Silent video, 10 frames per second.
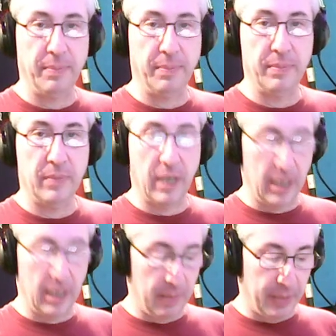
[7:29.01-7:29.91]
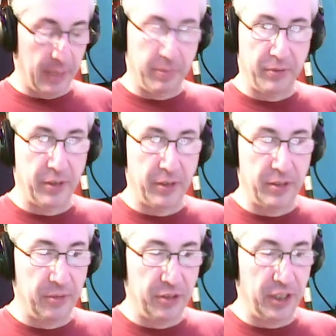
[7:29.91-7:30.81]
but I prefer to do
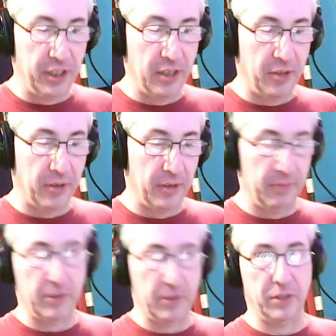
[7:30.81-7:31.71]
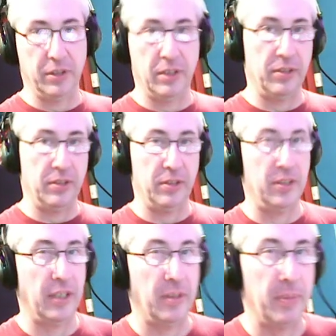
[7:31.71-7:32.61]
G in a third inversion because it sets
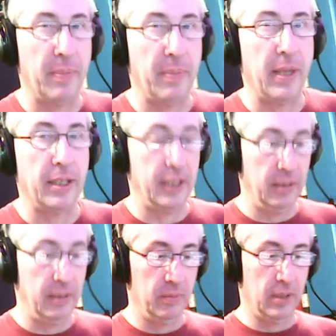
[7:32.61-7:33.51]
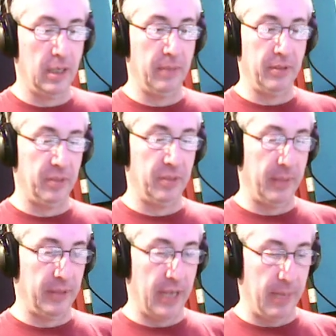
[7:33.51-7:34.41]
up the melody that's about to
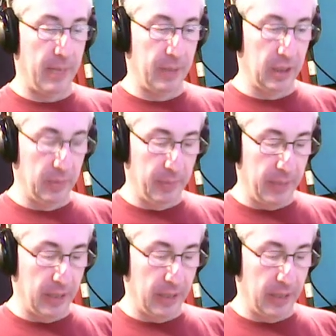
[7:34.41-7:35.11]
happen a little bit better.